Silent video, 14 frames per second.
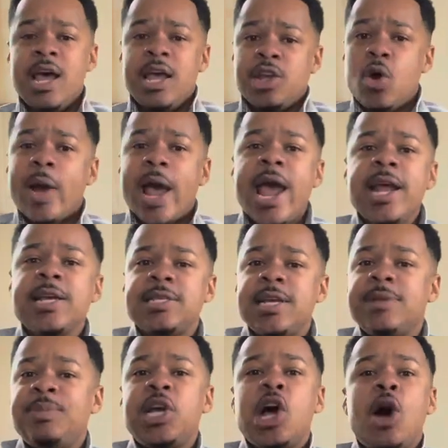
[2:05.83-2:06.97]
your haters
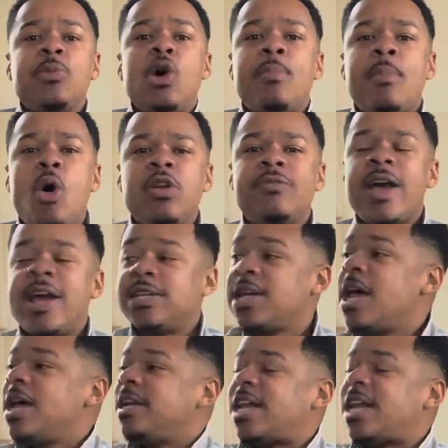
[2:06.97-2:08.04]
become your motivators.